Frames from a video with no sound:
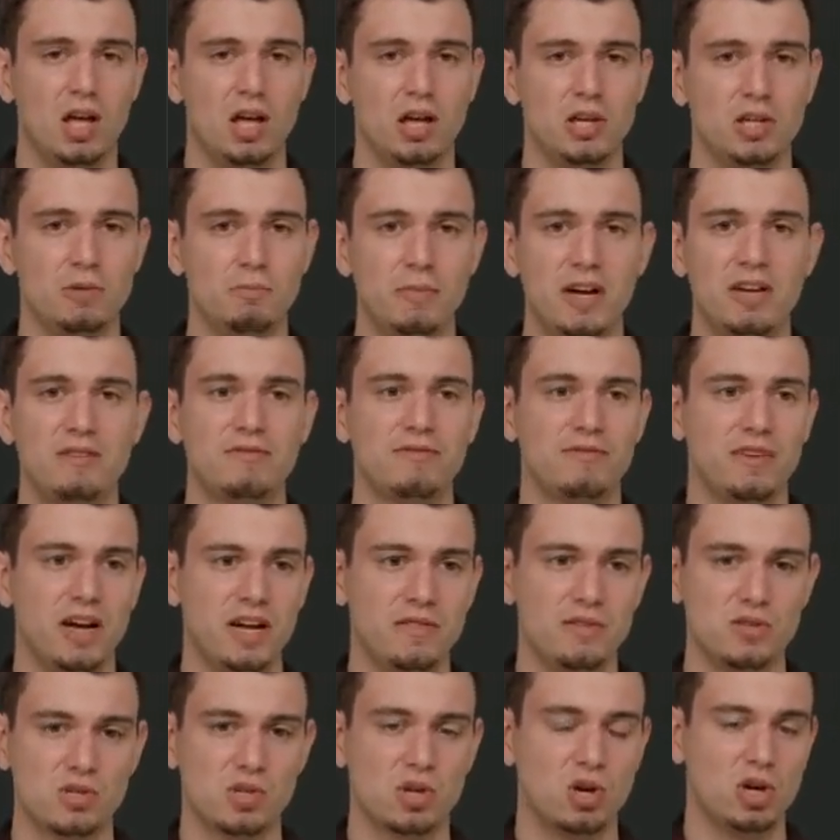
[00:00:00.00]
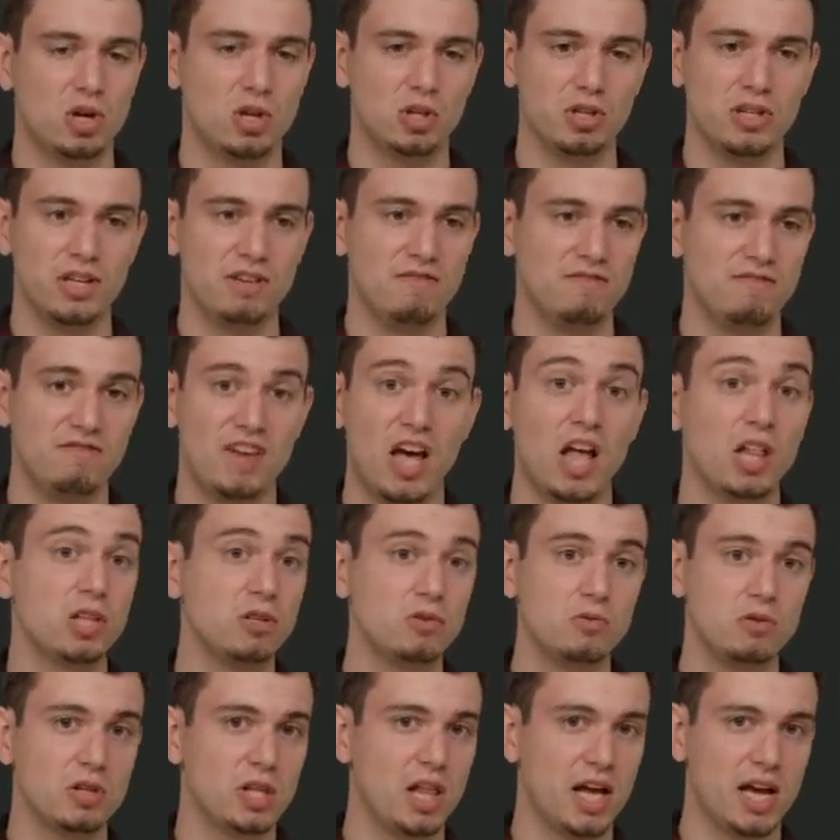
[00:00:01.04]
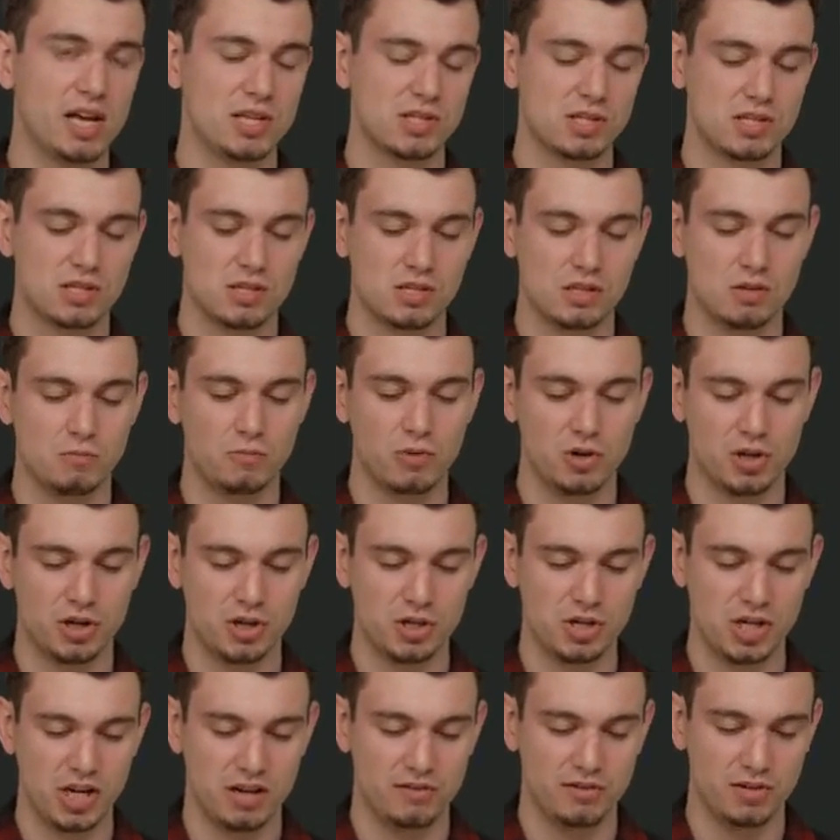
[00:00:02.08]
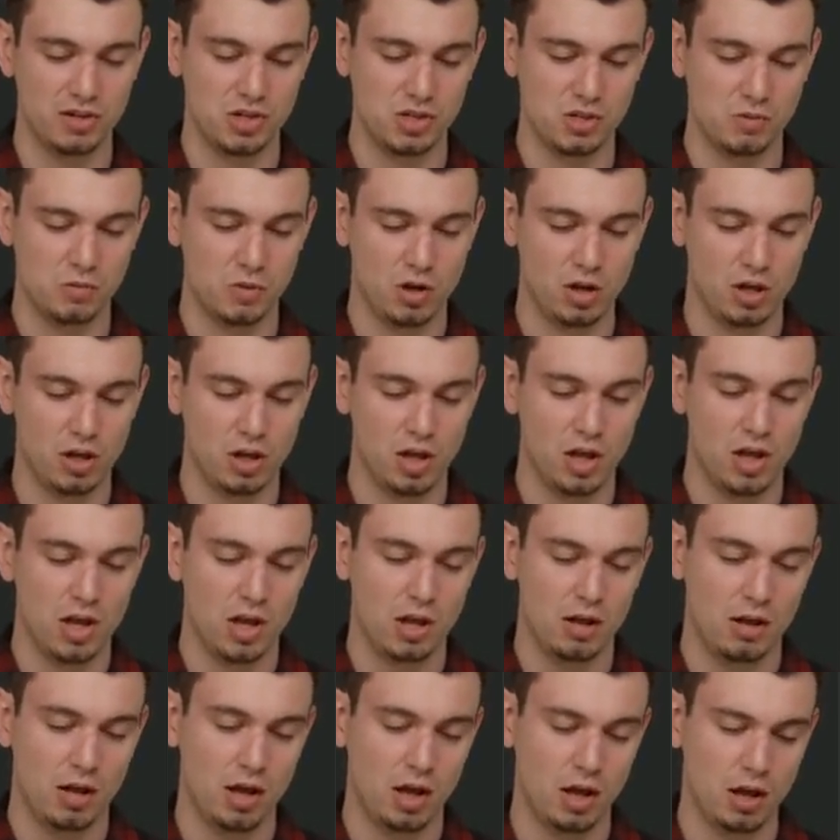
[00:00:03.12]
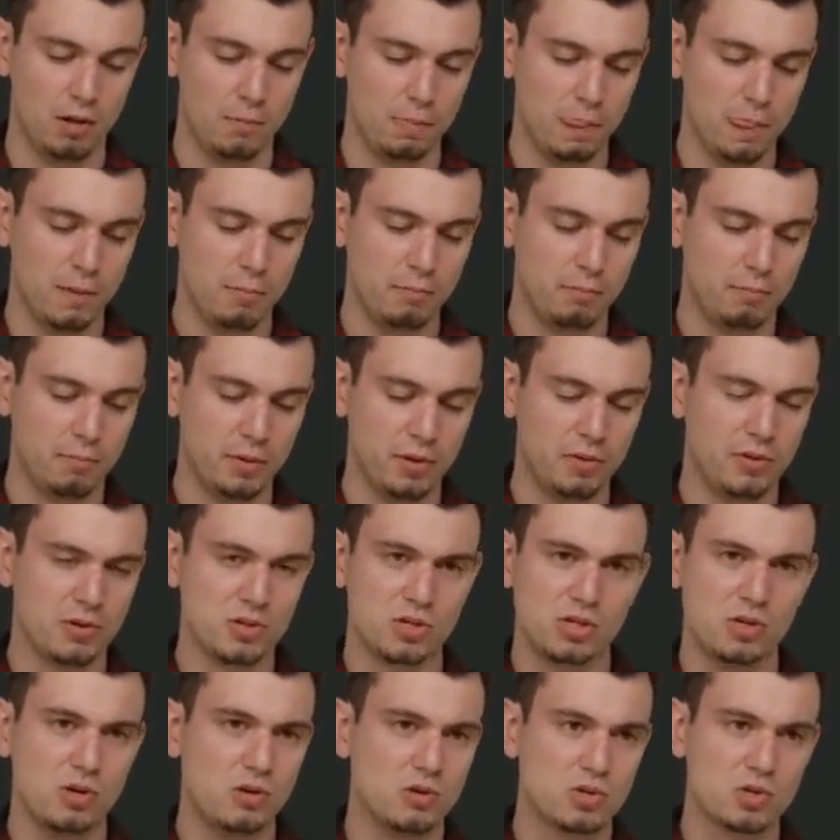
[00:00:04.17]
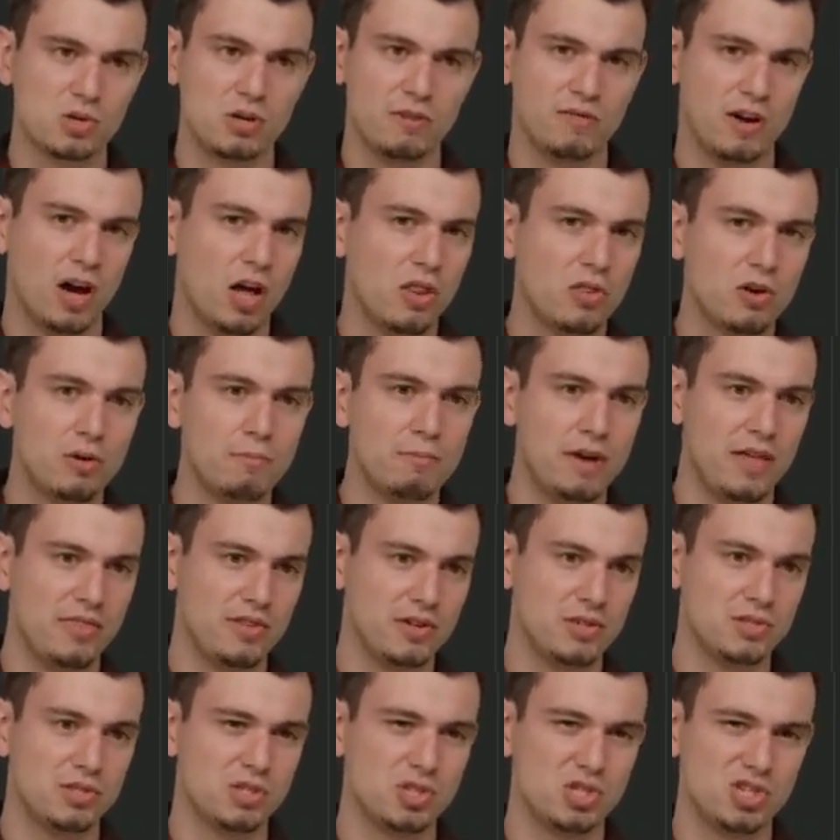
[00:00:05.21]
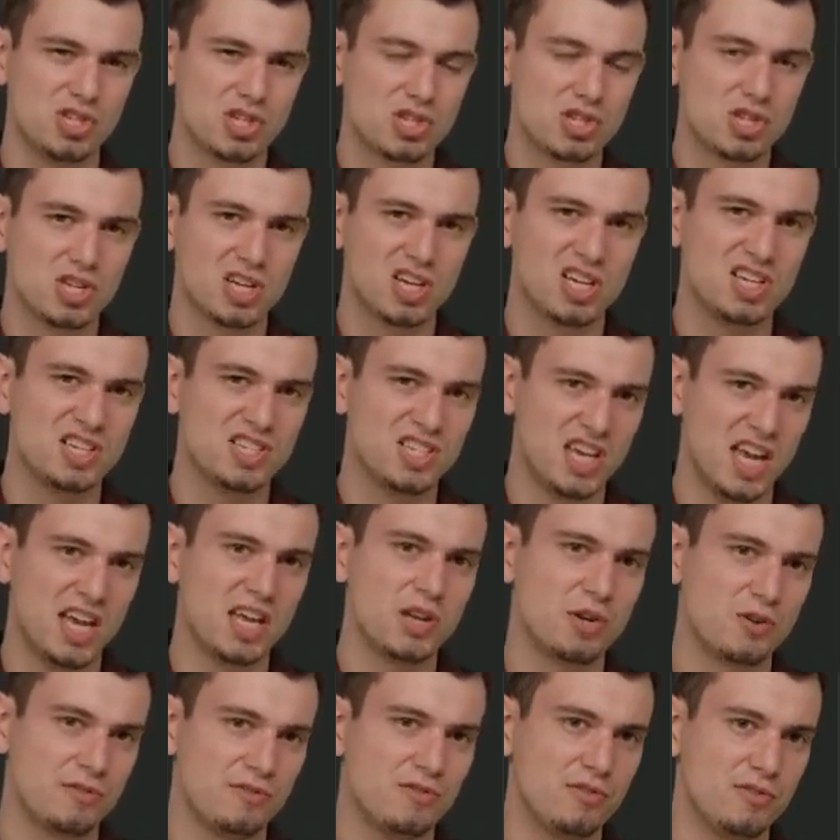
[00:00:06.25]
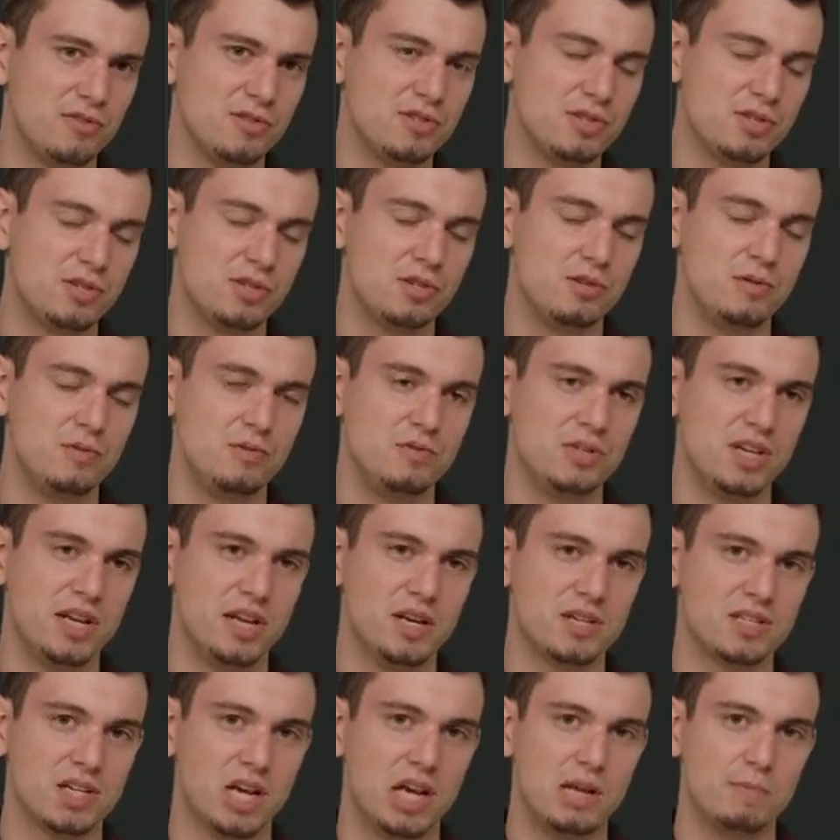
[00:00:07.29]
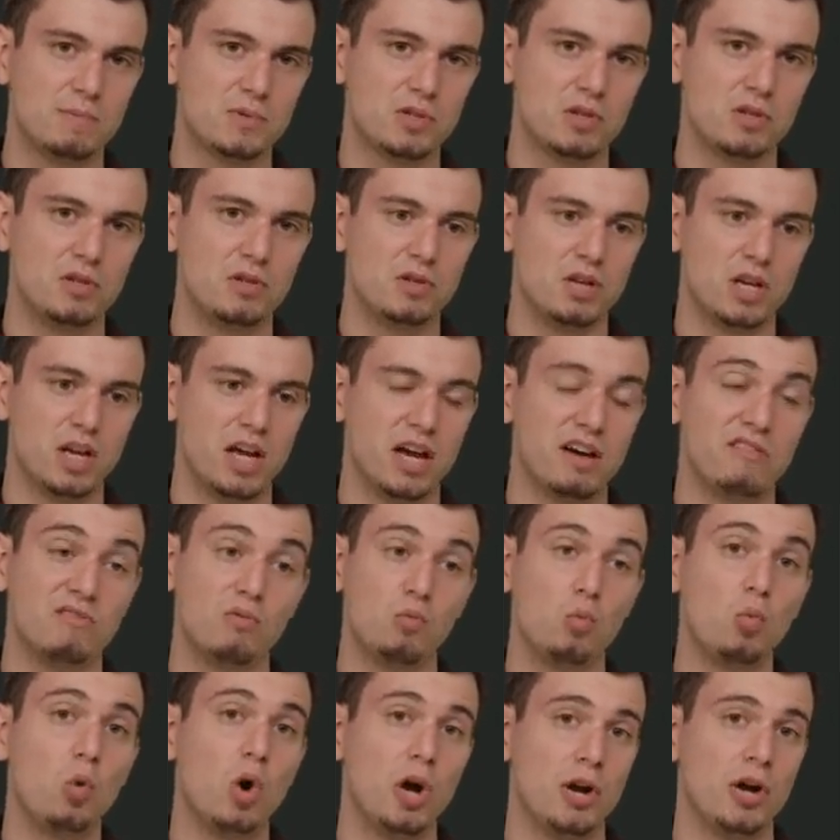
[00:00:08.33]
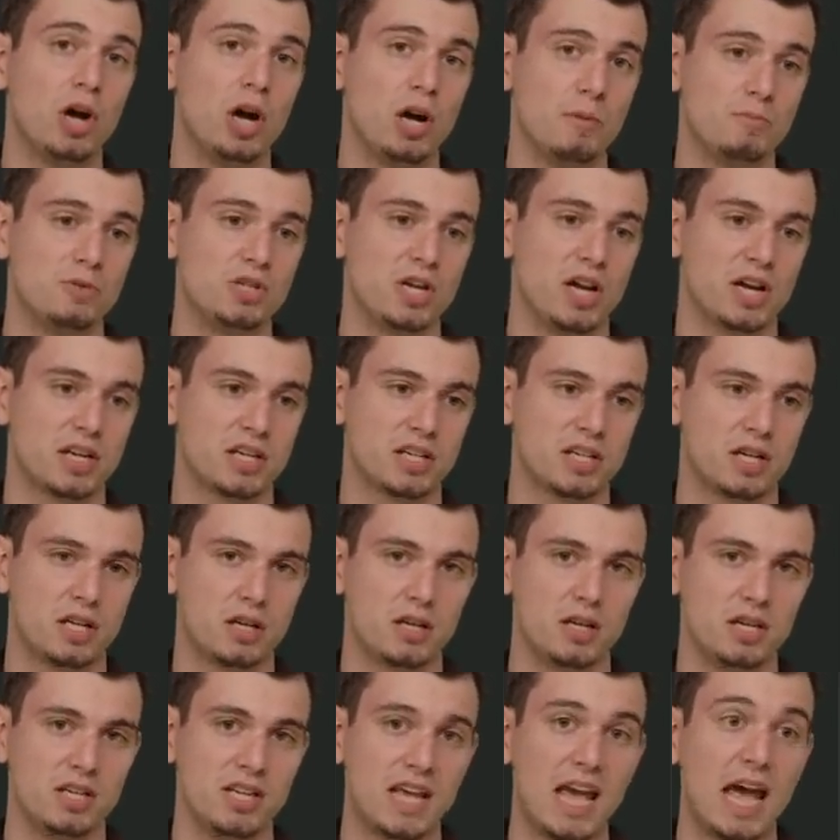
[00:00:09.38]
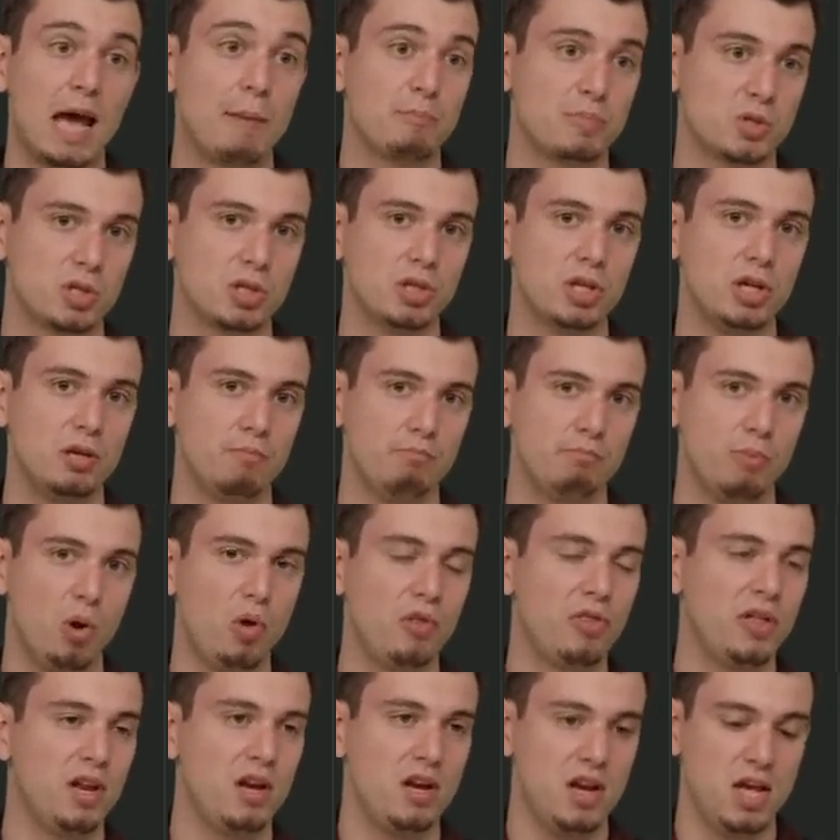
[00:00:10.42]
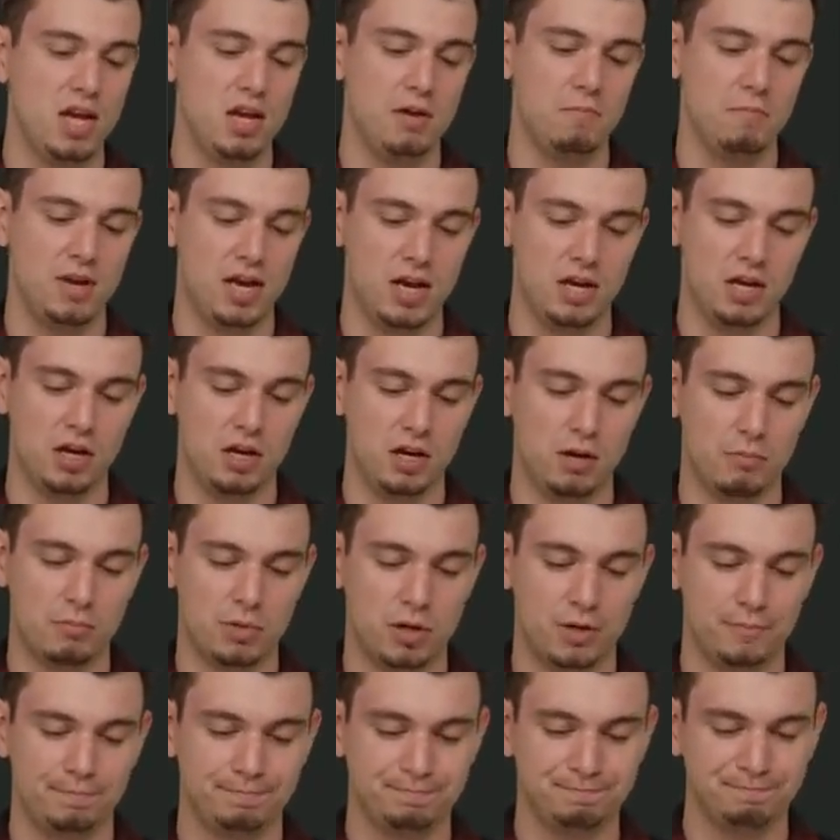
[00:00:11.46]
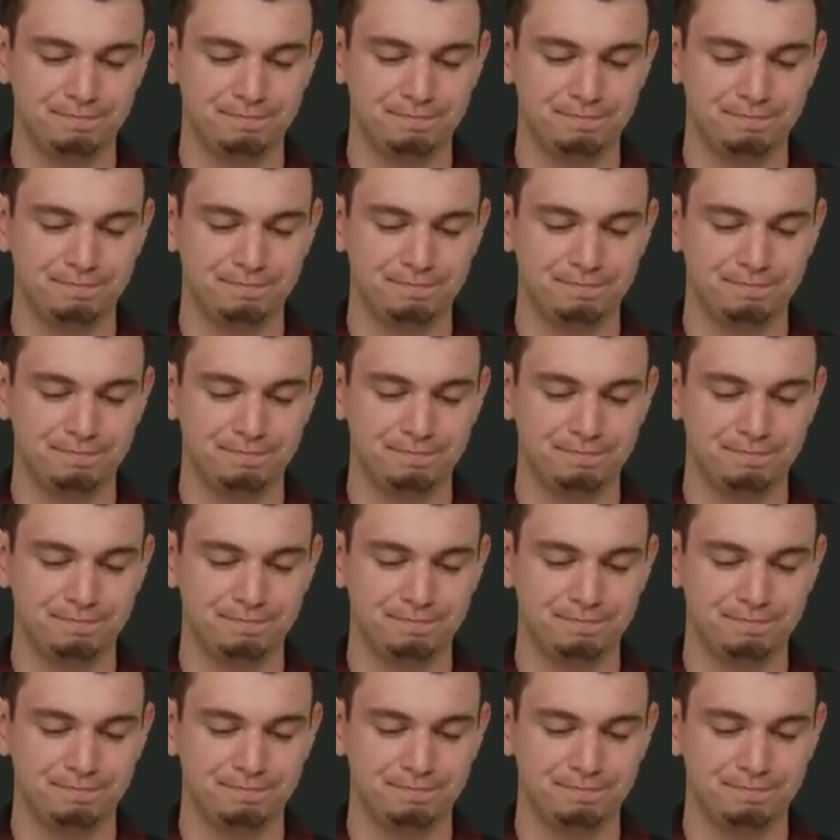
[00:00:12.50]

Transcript: You might find this called a value class somewhere in Java as well. But there's no sort of other methods. It's just a container for these two data types so that you can have one object encapsulate both a name and a number.